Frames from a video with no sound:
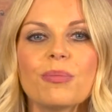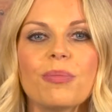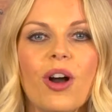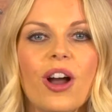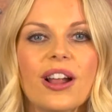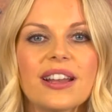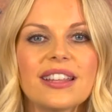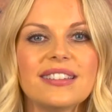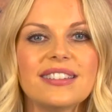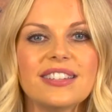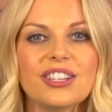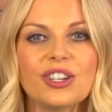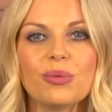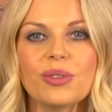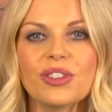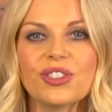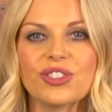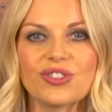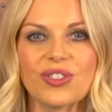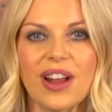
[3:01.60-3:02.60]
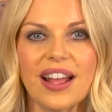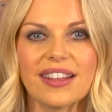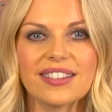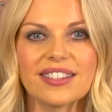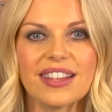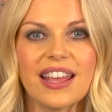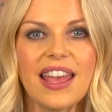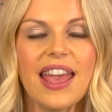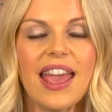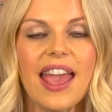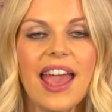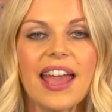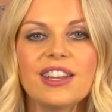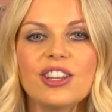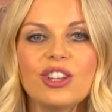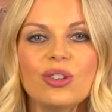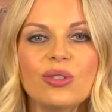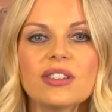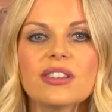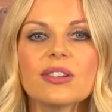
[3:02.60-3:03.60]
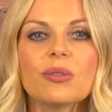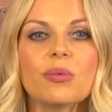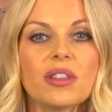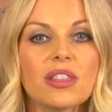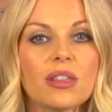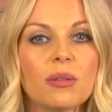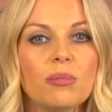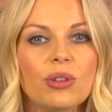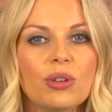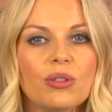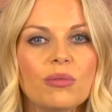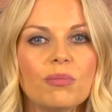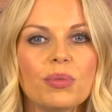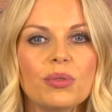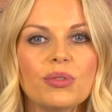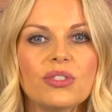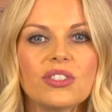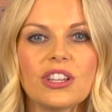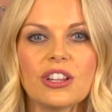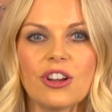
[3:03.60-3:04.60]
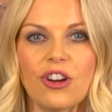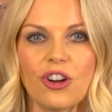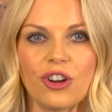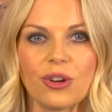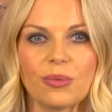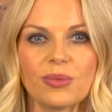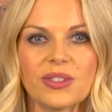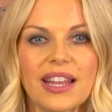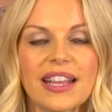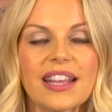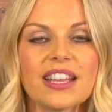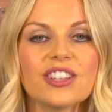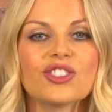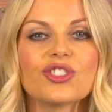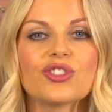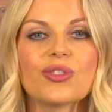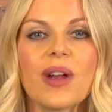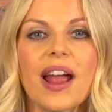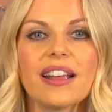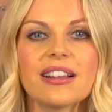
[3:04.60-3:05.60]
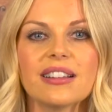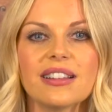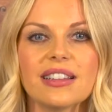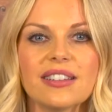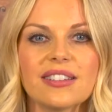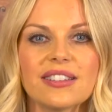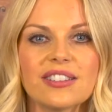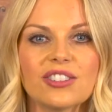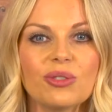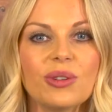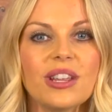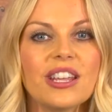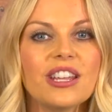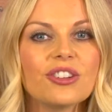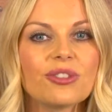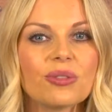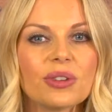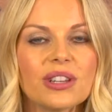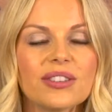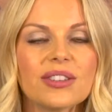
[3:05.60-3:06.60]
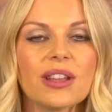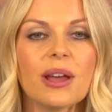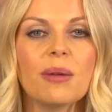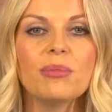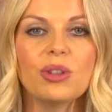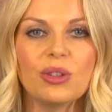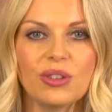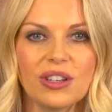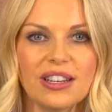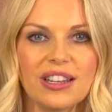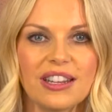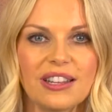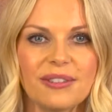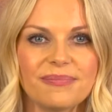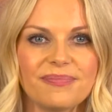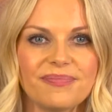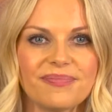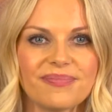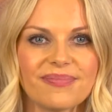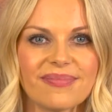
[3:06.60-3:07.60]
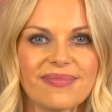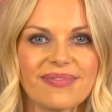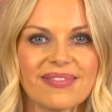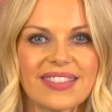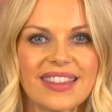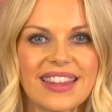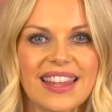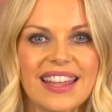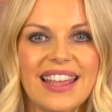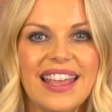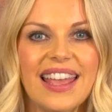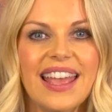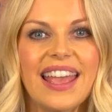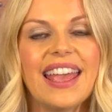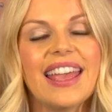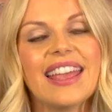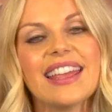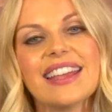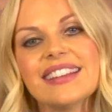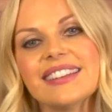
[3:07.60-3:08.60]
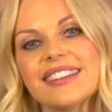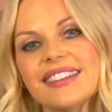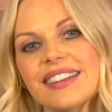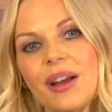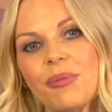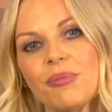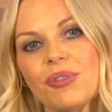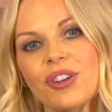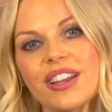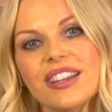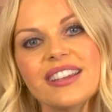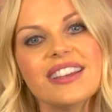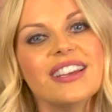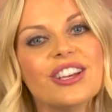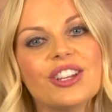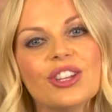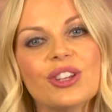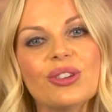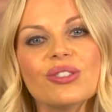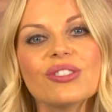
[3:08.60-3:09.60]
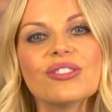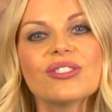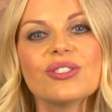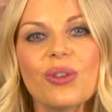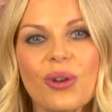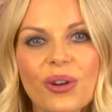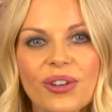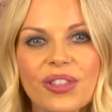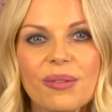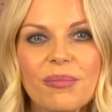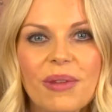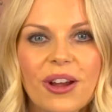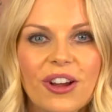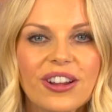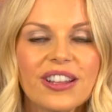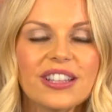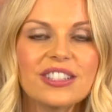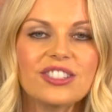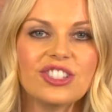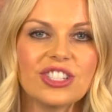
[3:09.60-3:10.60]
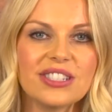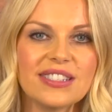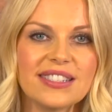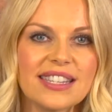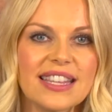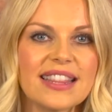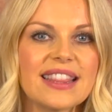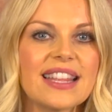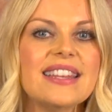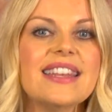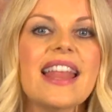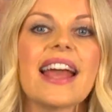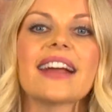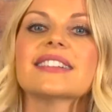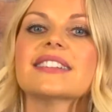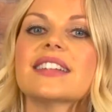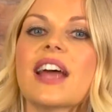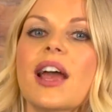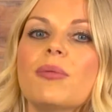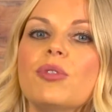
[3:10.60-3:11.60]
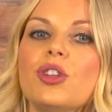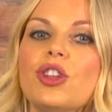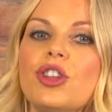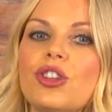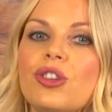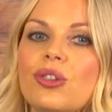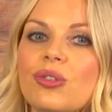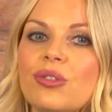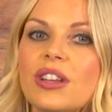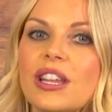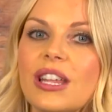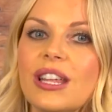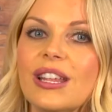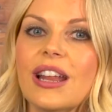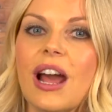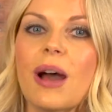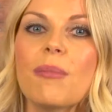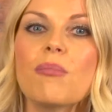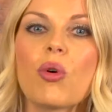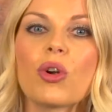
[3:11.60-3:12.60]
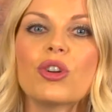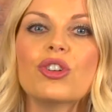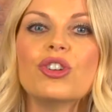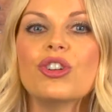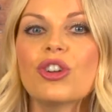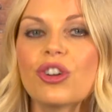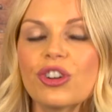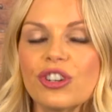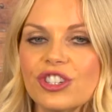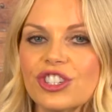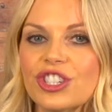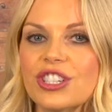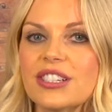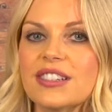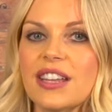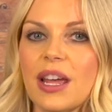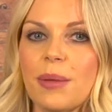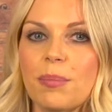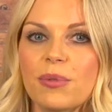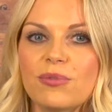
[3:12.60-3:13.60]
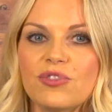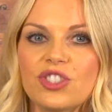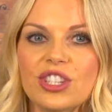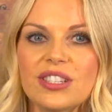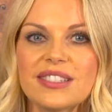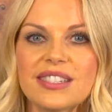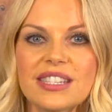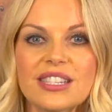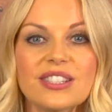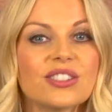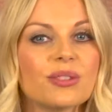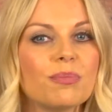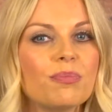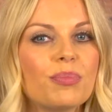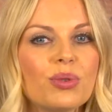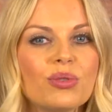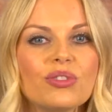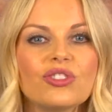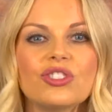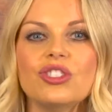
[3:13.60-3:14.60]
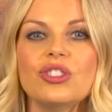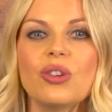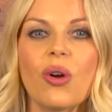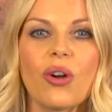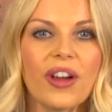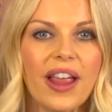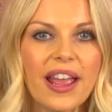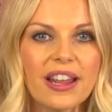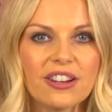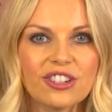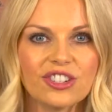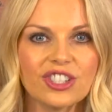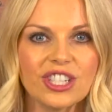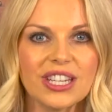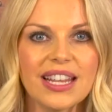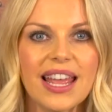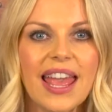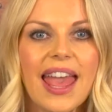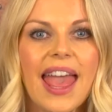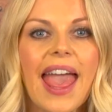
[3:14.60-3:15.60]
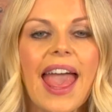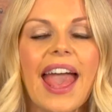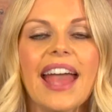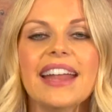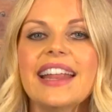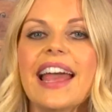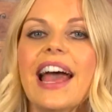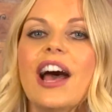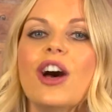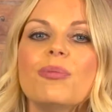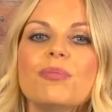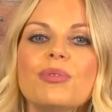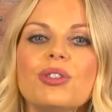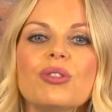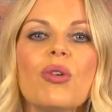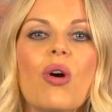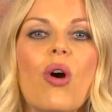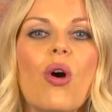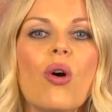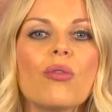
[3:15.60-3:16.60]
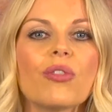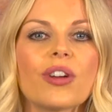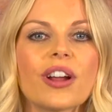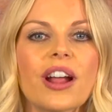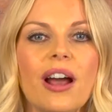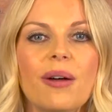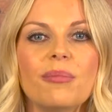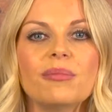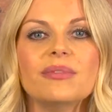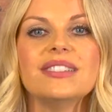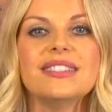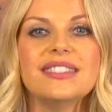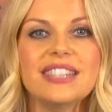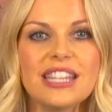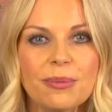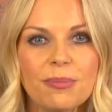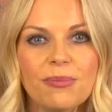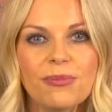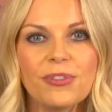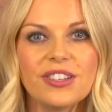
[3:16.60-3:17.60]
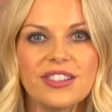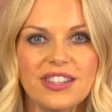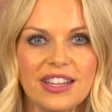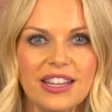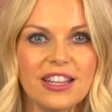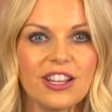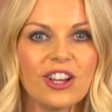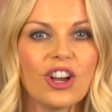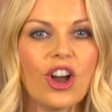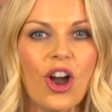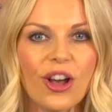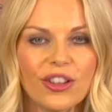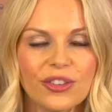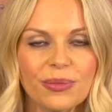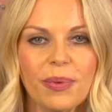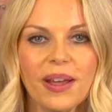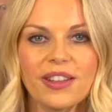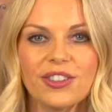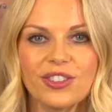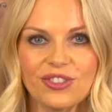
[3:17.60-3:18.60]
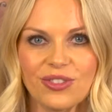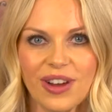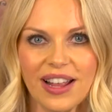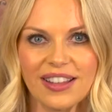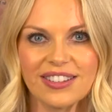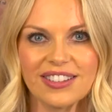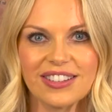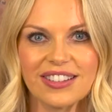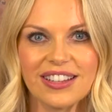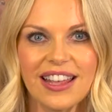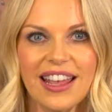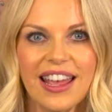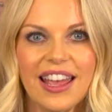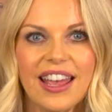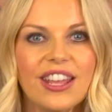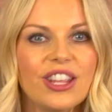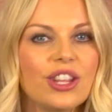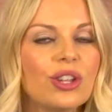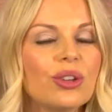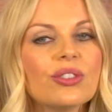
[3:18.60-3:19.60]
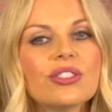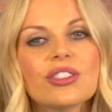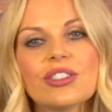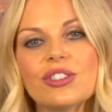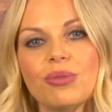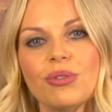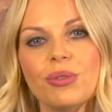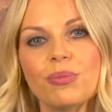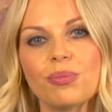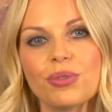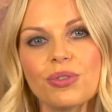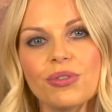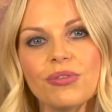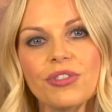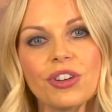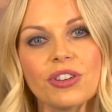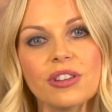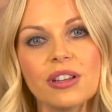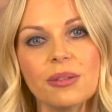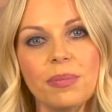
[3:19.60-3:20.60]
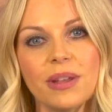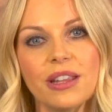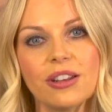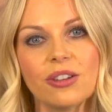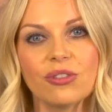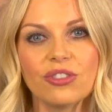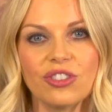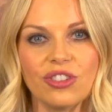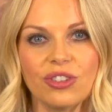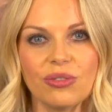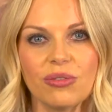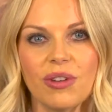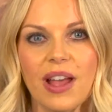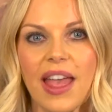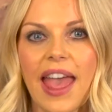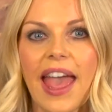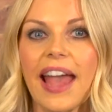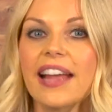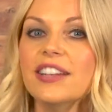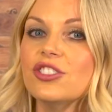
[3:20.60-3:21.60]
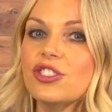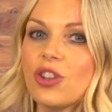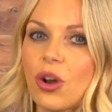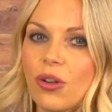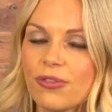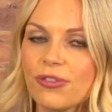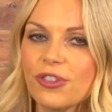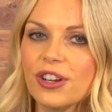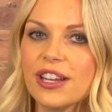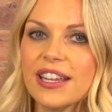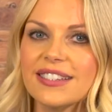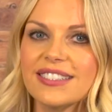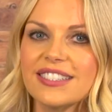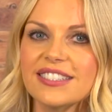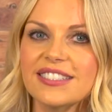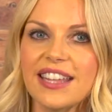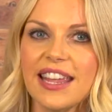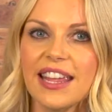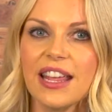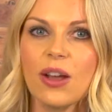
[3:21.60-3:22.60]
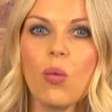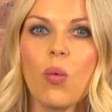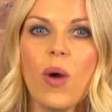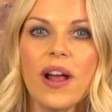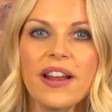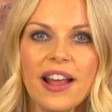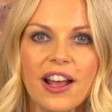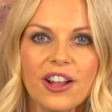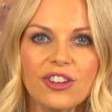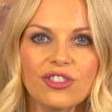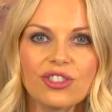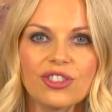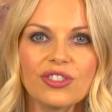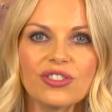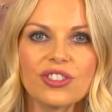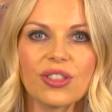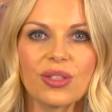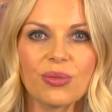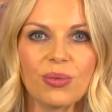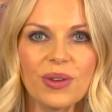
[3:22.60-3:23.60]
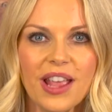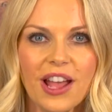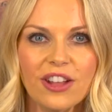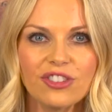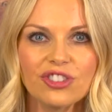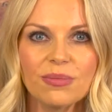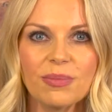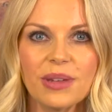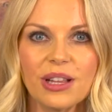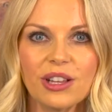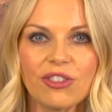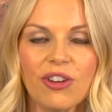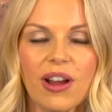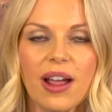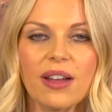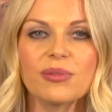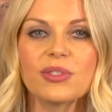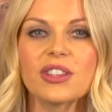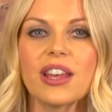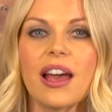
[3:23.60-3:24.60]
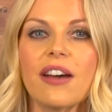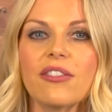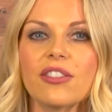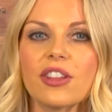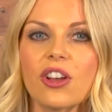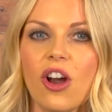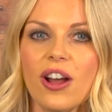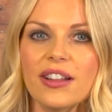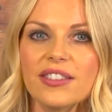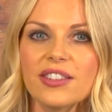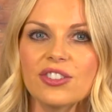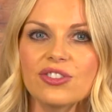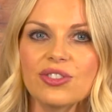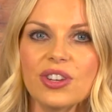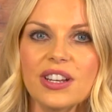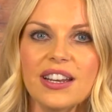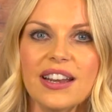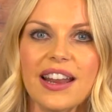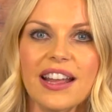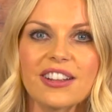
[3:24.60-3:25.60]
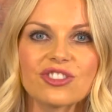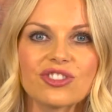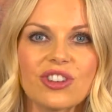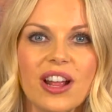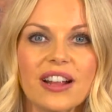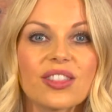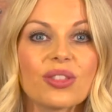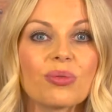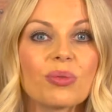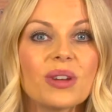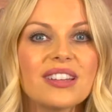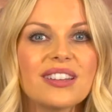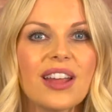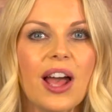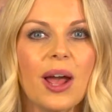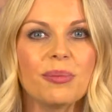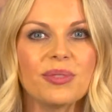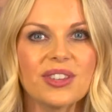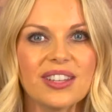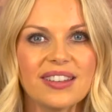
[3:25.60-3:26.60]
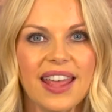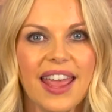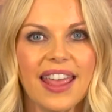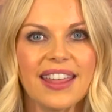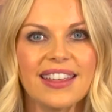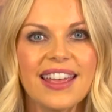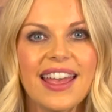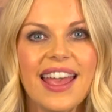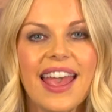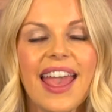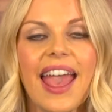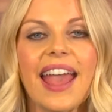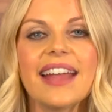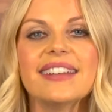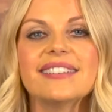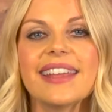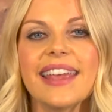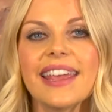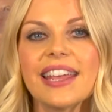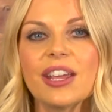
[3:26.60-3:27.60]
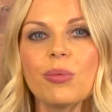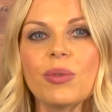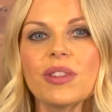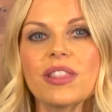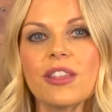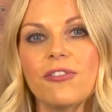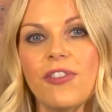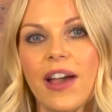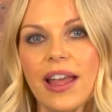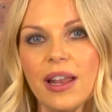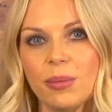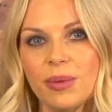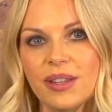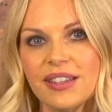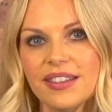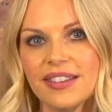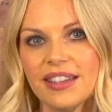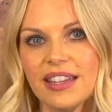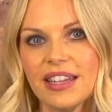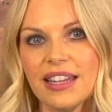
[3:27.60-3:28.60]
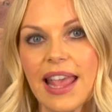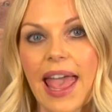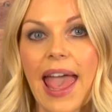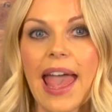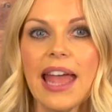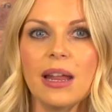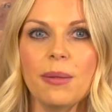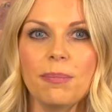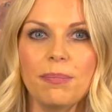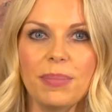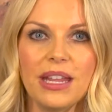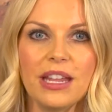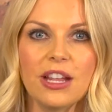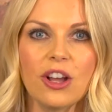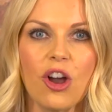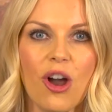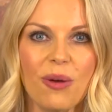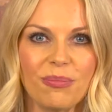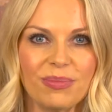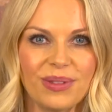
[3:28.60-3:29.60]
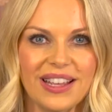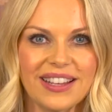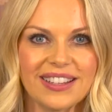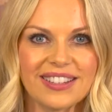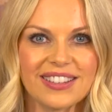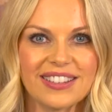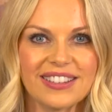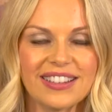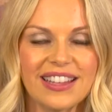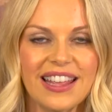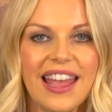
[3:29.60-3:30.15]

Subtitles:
body deal with stress, and use it with immune-boosting herbs like astragalus to increase immunity. In summary, use North American ginseng the next time you need a more nourishing type of ginseng to boost your energy and help you overcome deep fatigue caused by stress. Use it to improve your libido too, and don't forget to take 100 to 300 milligrams of the concentrated extract 3 times a day and take it with a vitamin C and a B complex.